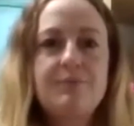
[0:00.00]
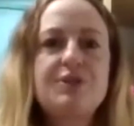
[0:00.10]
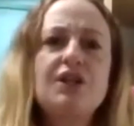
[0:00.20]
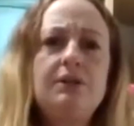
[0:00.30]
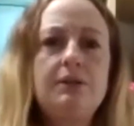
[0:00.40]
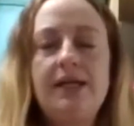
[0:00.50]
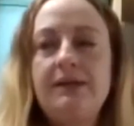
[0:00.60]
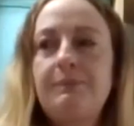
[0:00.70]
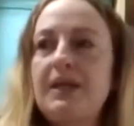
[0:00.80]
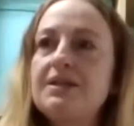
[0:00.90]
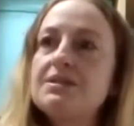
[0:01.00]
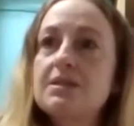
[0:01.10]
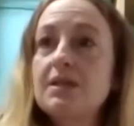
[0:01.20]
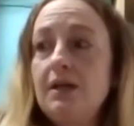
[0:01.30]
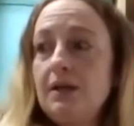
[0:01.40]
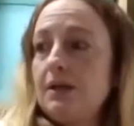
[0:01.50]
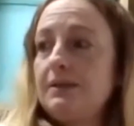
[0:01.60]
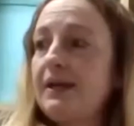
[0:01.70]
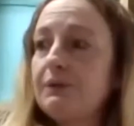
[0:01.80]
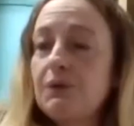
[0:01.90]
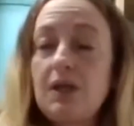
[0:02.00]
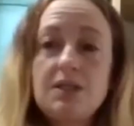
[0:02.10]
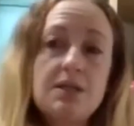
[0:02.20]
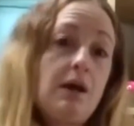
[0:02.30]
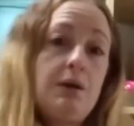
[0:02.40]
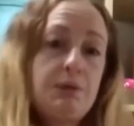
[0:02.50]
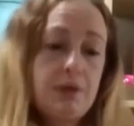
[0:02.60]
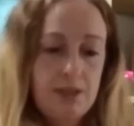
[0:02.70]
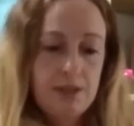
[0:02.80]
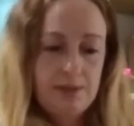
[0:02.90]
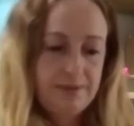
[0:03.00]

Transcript: Absolutely, because they'll need to know that,